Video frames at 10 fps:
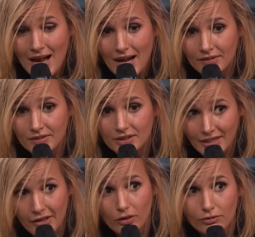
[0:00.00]
And it's
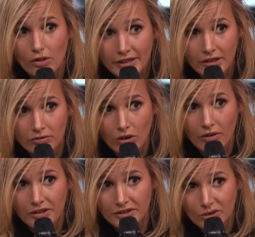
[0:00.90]
kind of rock and roll.
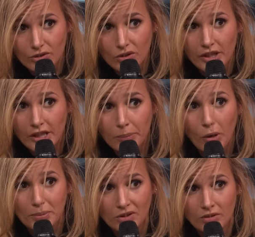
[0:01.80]
There is also a hip
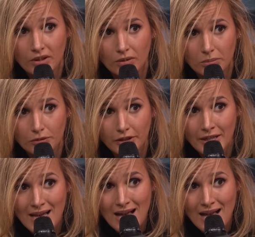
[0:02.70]
hop song in the movie.